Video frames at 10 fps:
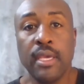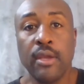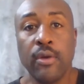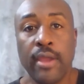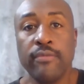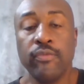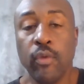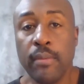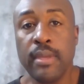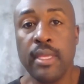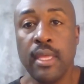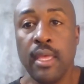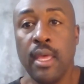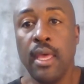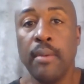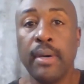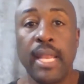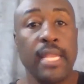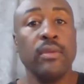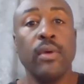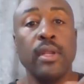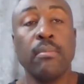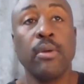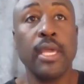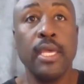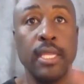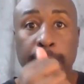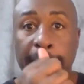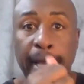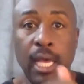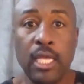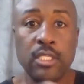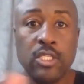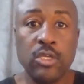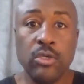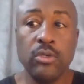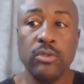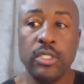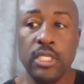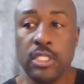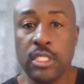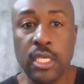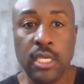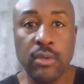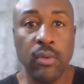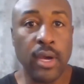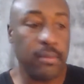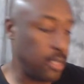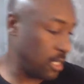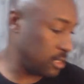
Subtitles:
been great for me, but I didn't want to bring it to DC, one,